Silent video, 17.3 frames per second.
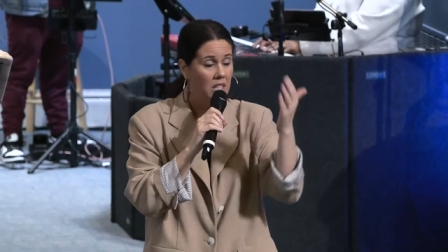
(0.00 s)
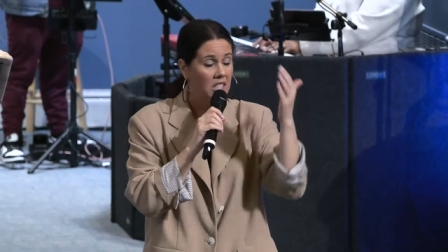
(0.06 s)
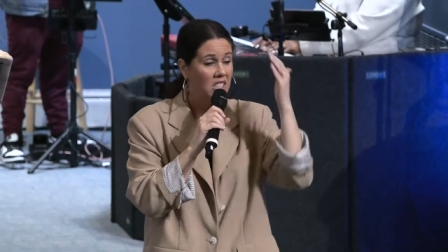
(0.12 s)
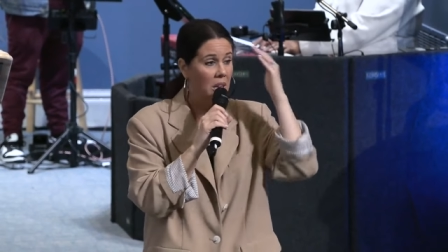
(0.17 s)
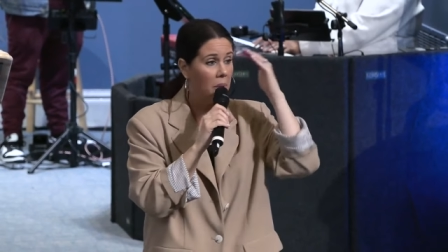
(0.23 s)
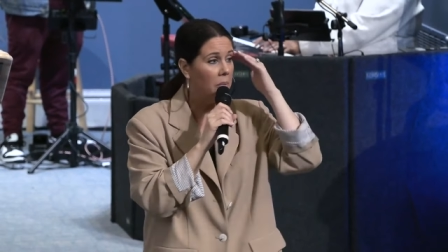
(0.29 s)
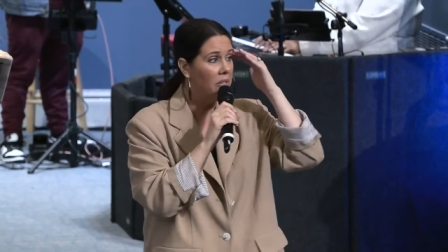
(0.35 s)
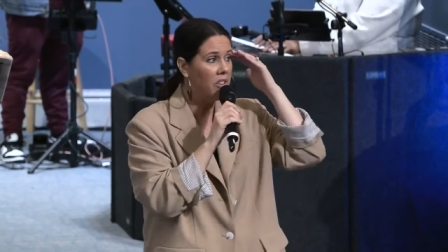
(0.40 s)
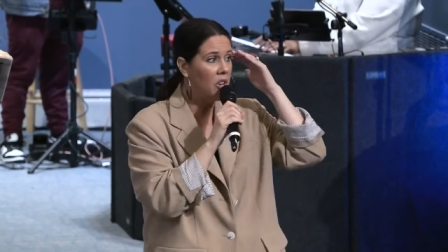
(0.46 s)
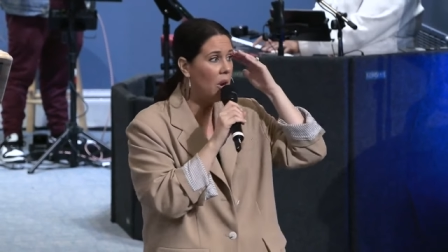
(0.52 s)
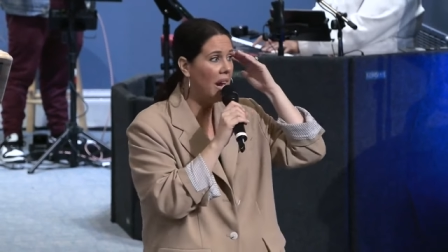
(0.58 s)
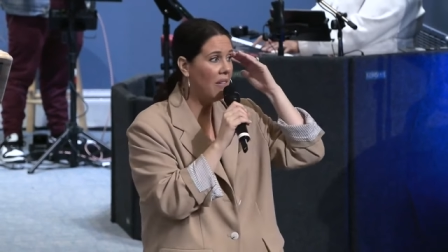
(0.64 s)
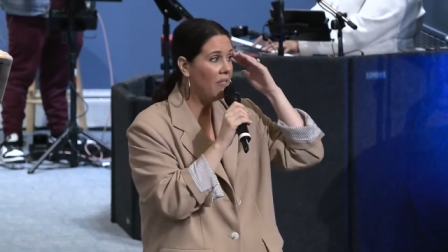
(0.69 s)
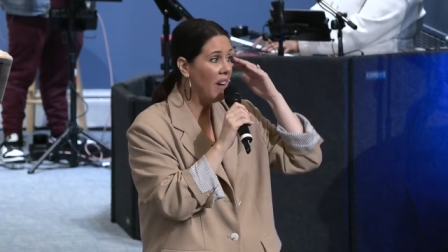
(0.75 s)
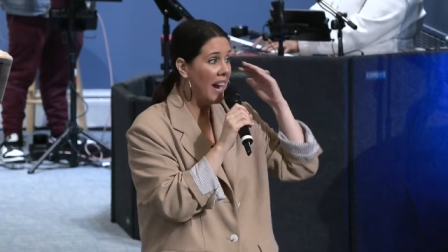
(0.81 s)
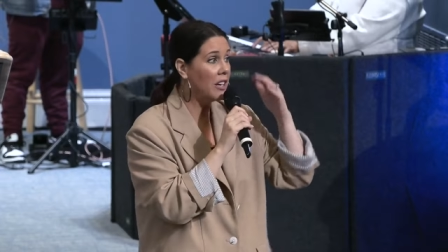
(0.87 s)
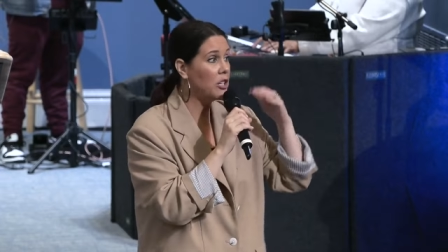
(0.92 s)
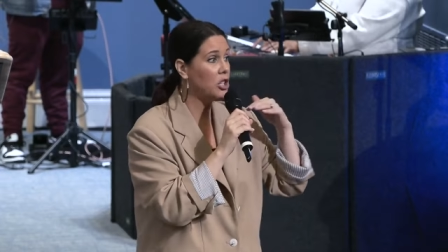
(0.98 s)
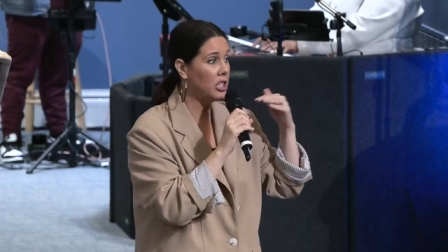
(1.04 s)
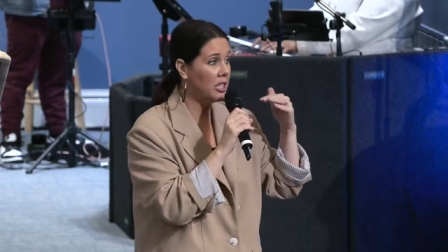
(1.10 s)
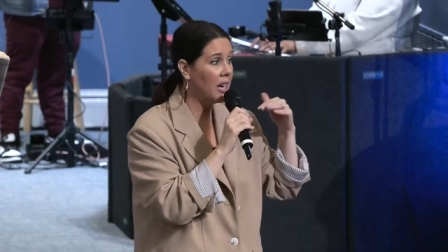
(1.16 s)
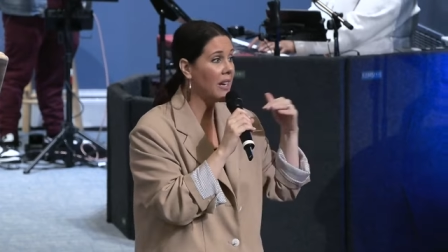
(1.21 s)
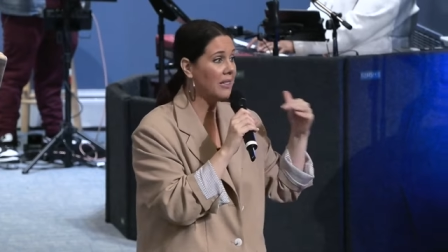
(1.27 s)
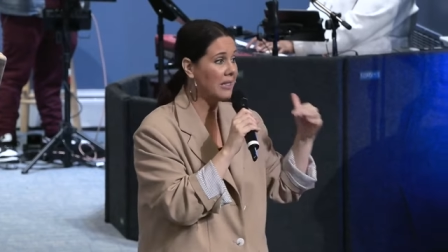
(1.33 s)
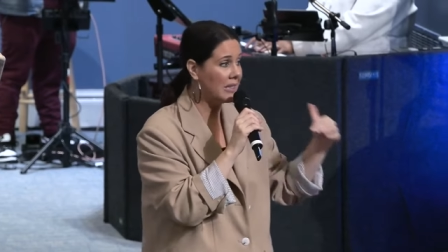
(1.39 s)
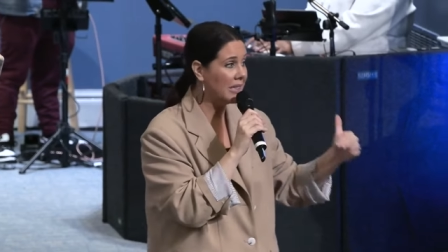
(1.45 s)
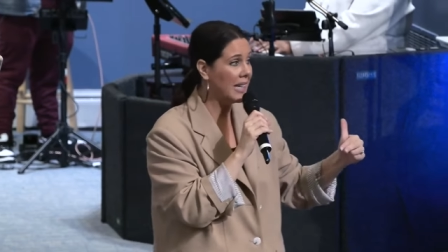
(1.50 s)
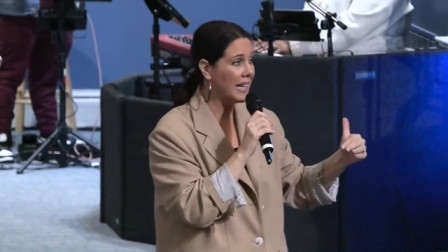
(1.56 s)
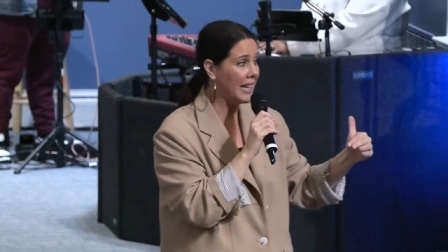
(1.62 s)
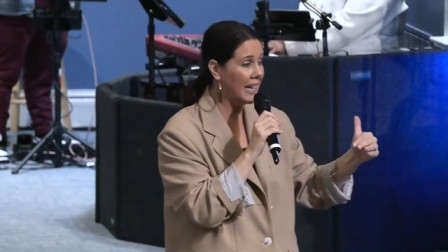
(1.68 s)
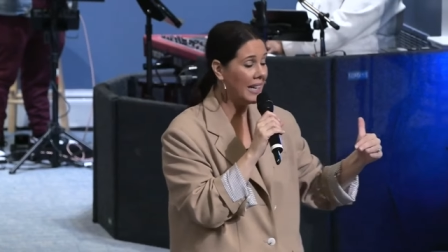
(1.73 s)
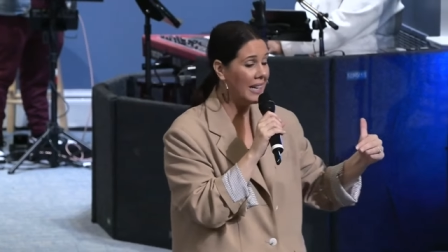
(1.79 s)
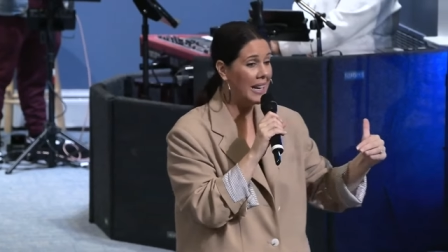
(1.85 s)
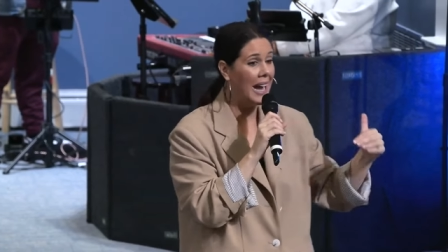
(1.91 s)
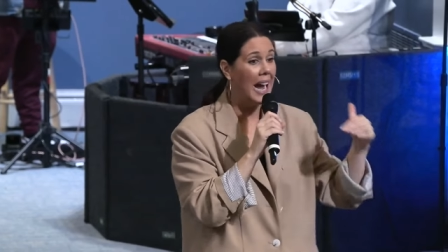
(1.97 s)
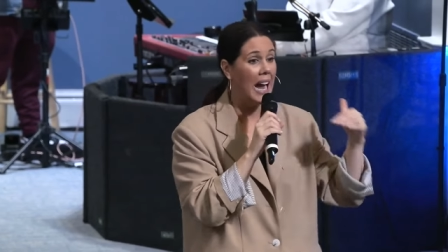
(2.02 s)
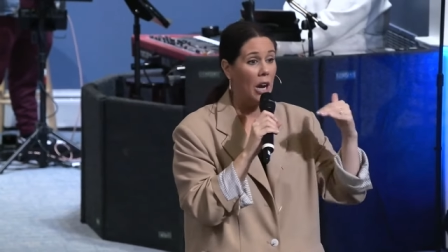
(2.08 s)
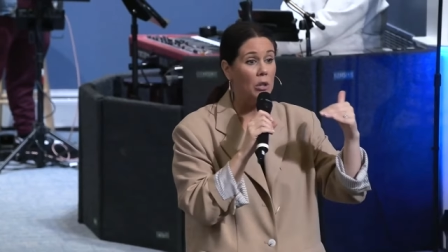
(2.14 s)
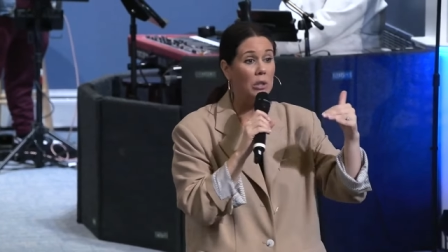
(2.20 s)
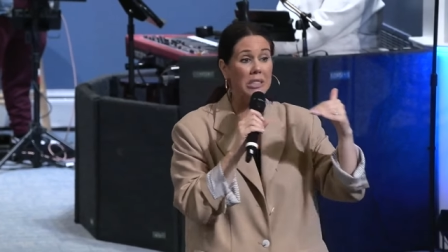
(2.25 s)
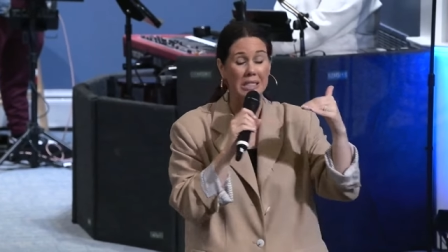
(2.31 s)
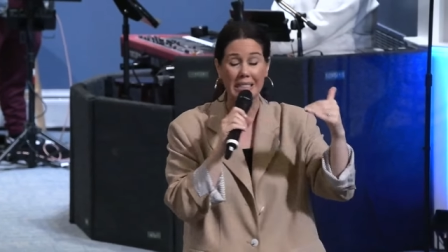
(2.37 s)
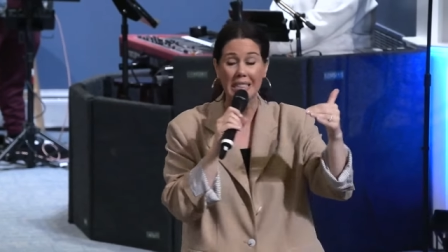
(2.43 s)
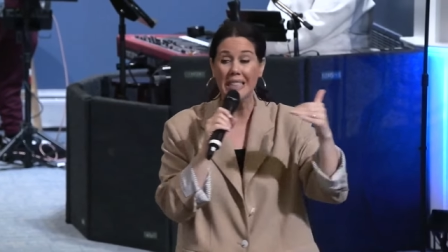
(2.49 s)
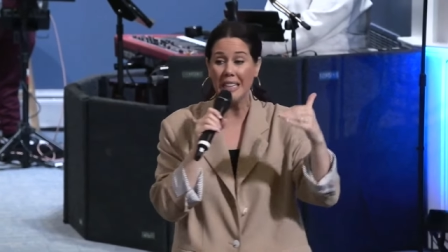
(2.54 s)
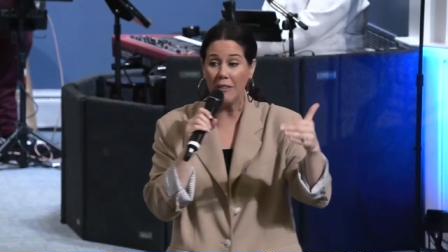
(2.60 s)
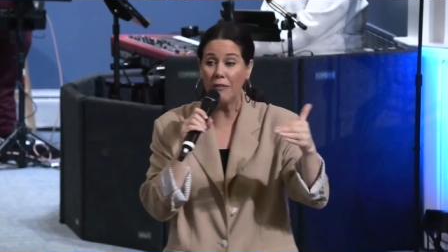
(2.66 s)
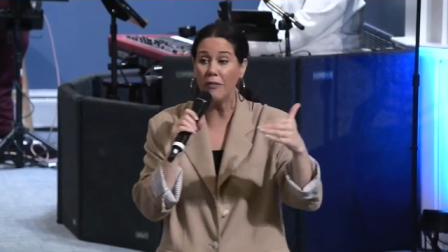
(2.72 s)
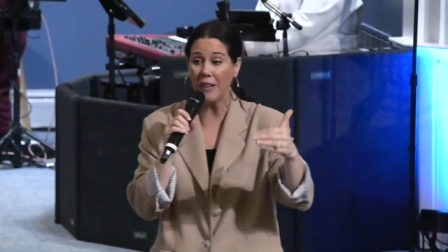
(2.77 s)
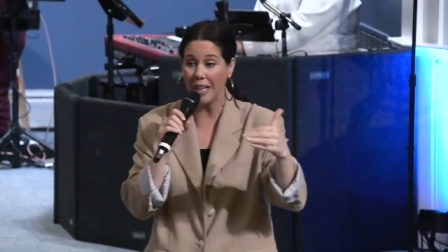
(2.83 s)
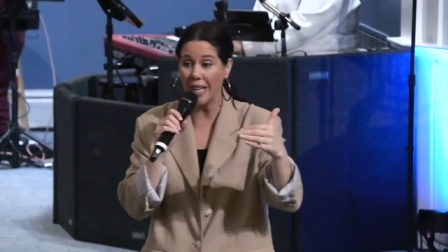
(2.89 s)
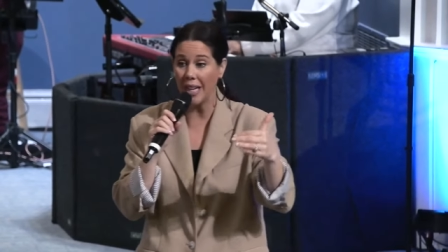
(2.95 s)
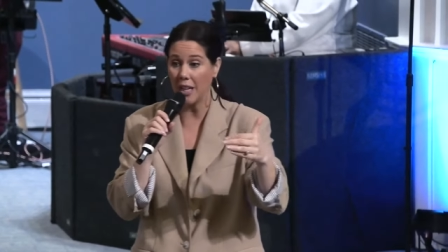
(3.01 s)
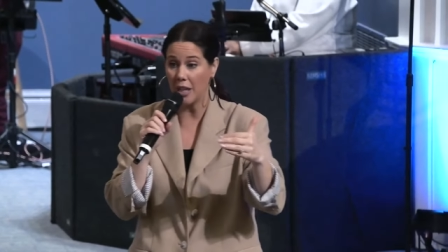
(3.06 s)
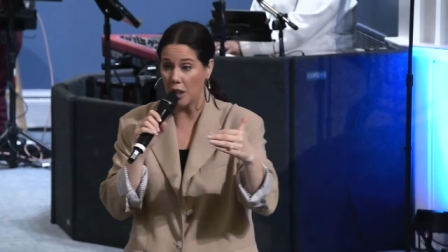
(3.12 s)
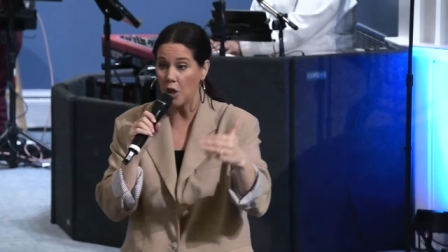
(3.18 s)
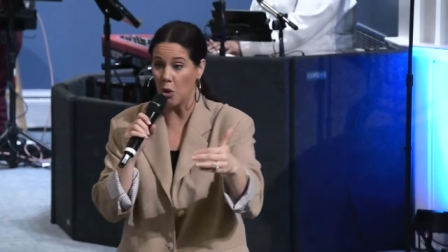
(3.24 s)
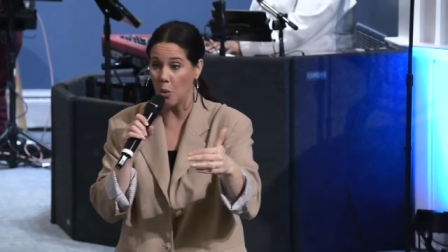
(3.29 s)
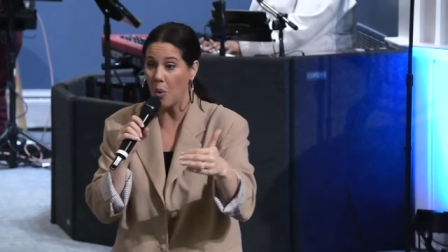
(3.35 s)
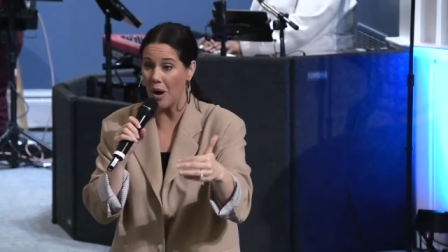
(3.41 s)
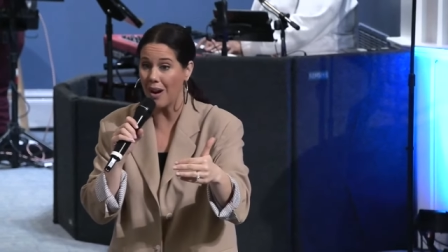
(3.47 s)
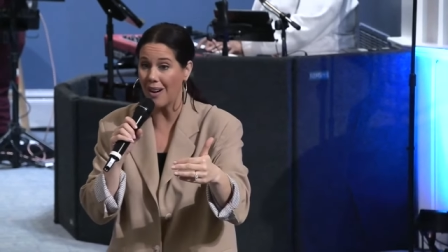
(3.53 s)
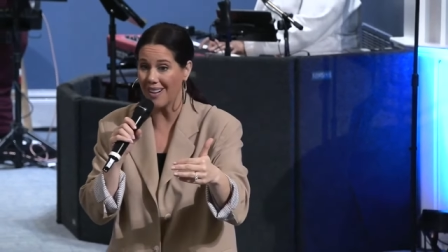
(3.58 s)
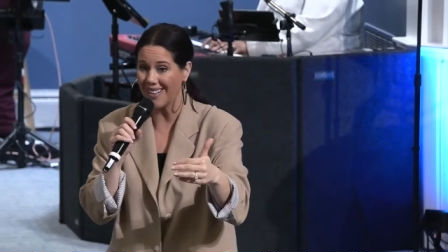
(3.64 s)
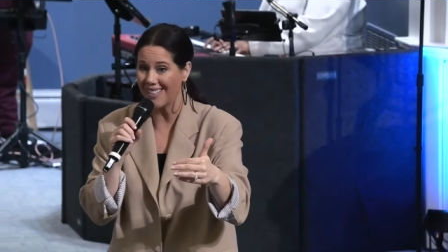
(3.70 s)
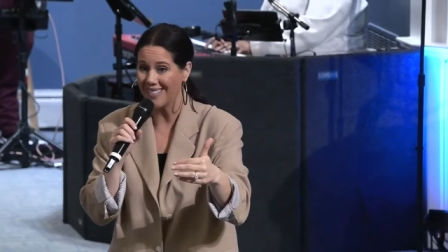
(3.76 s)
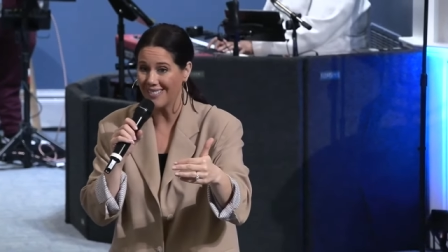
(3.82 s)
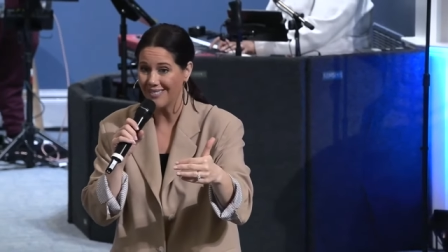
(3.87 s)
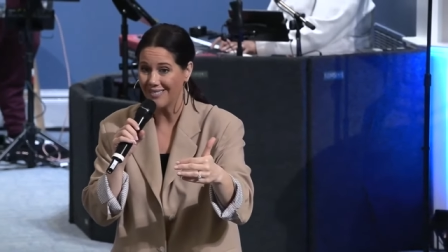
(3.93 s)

some of you have actually not seen how significant you are.